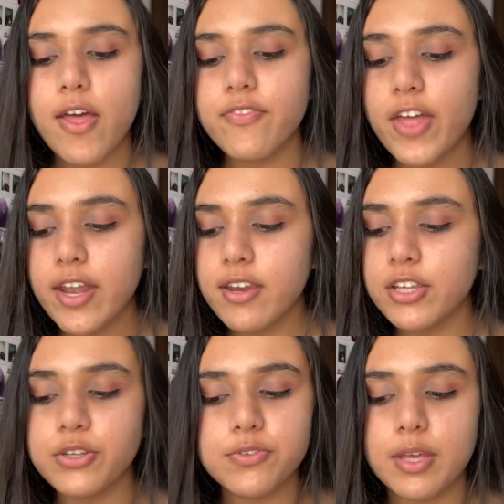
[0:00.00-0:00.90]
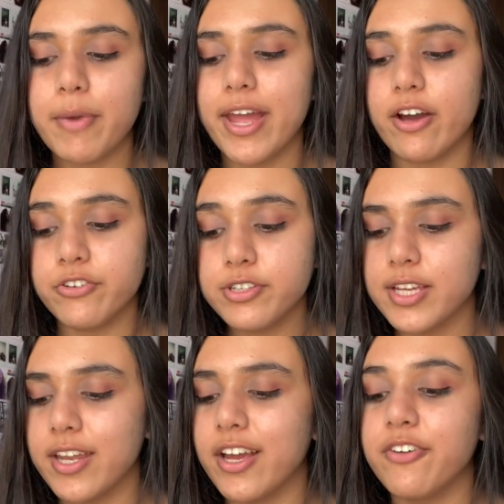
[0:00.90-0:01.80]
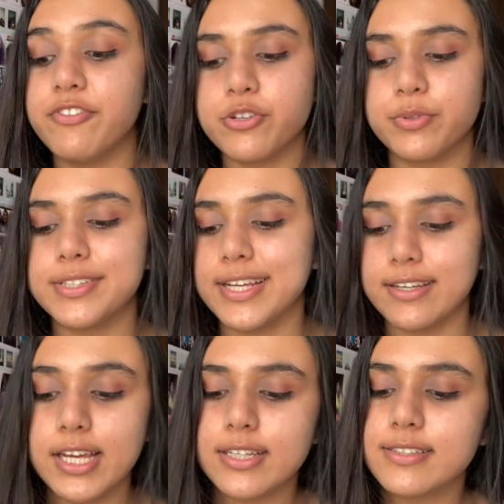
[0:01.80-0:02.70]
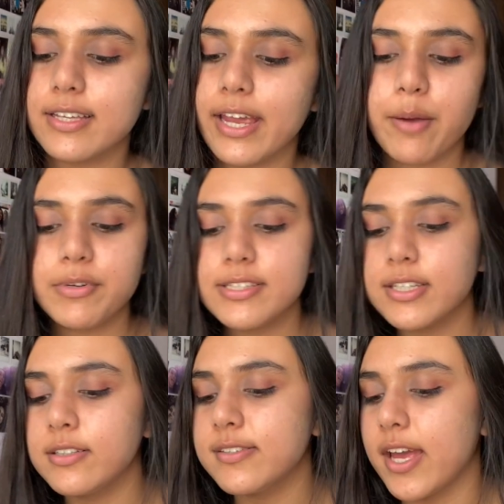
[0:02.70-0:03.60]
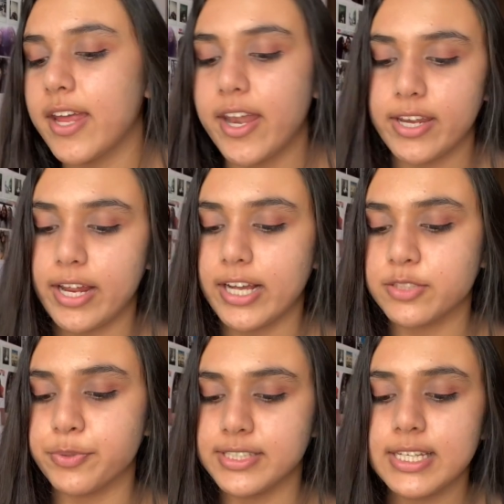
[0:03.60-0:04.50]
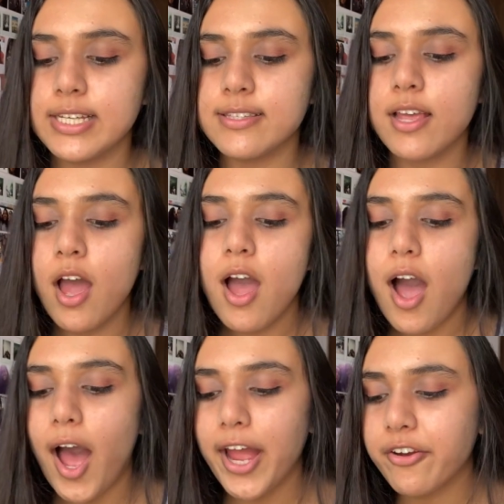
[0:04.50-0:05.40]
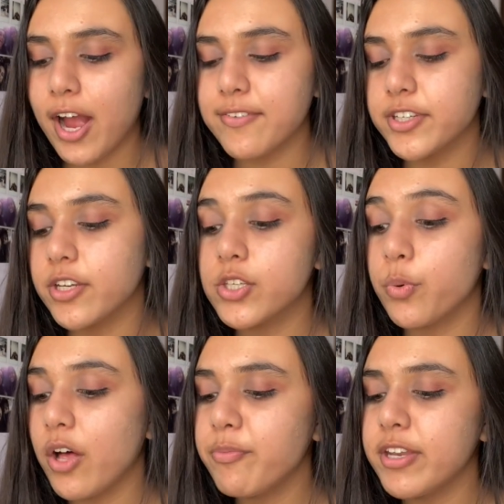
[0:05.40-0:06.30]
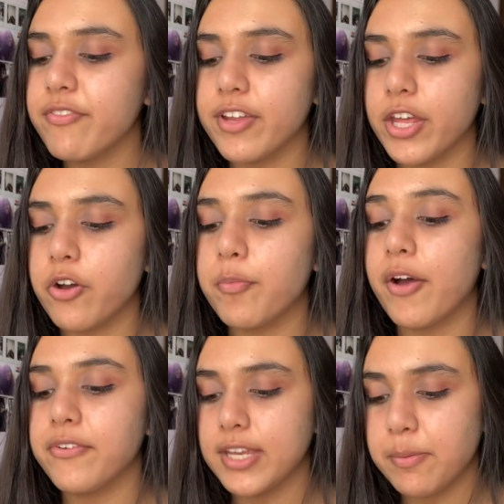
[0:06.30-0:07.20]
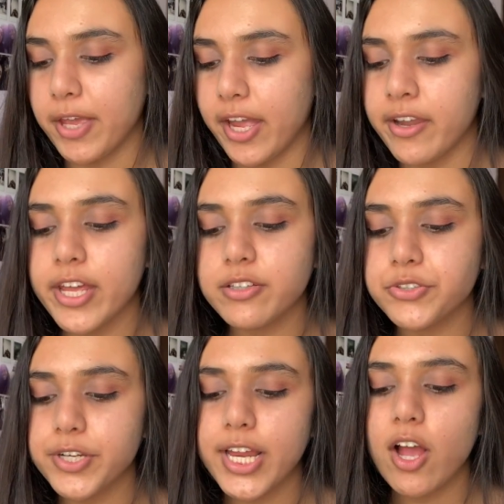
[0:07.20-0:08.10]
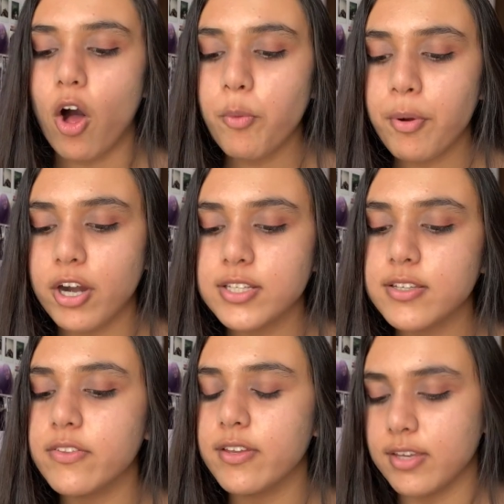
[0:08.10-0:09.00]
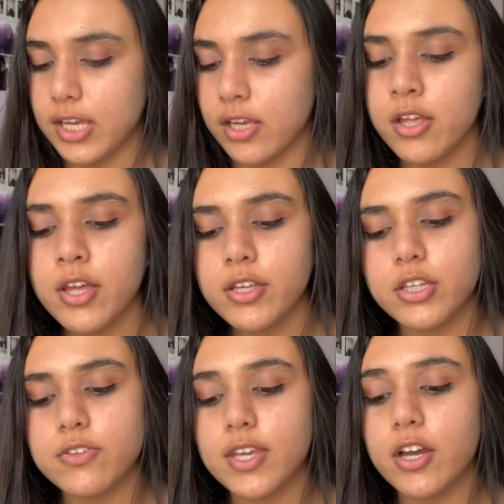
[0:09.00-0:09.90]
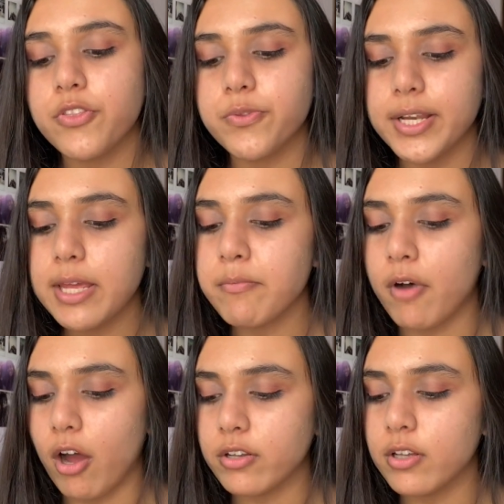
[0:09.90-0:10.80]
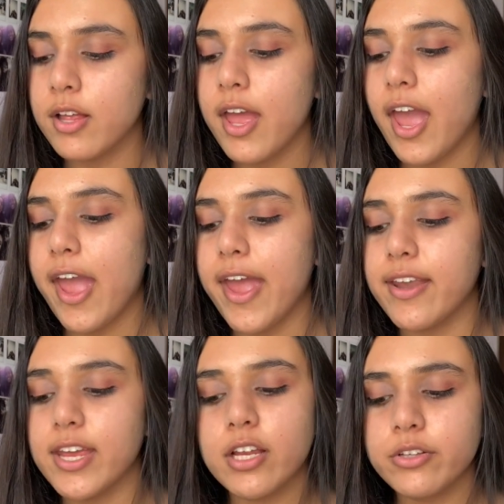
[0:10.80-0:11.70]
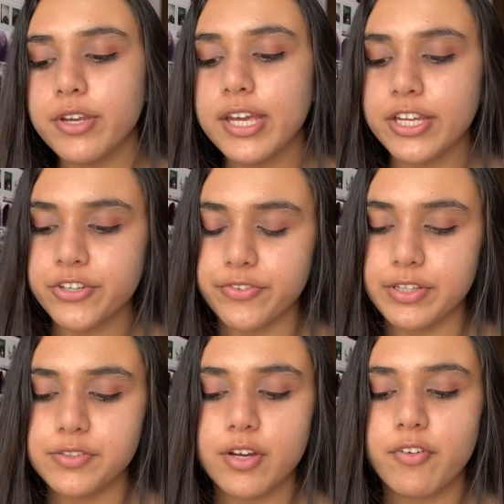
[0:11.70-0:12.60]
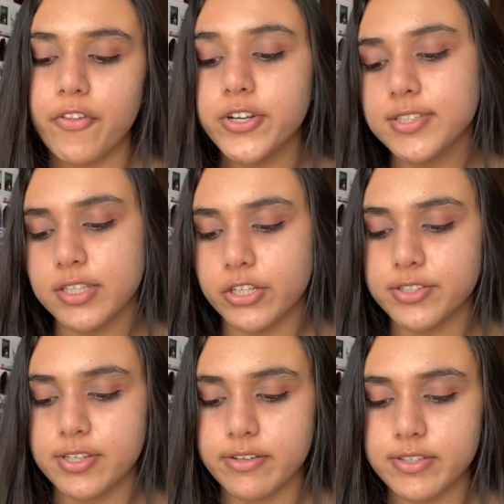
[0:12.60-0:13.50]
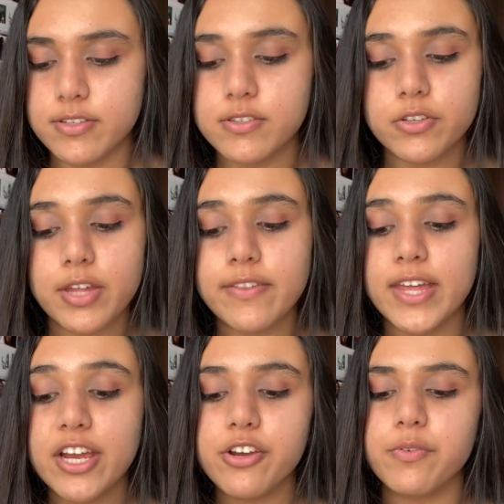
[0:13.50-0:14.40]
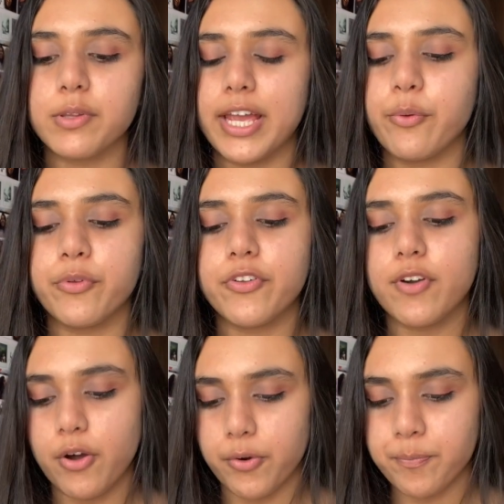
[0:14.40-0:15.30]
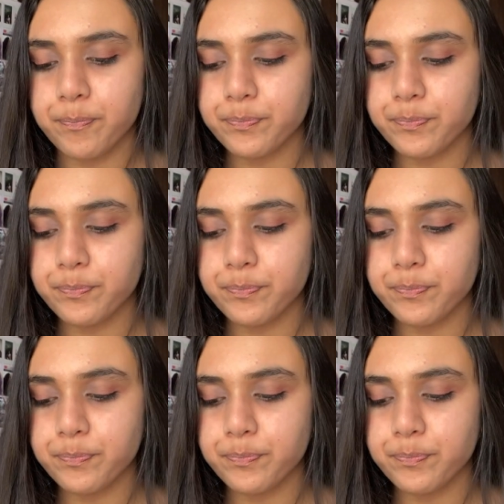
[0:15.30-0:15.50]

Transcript: Then, using my understanding of visual techniques, camera skills, and editing expertise, I crafted a 12-minute video about knee pain, illustrating all parts of the knee using a 3D model and including interviews of other senior citizens so that they could relate with their own.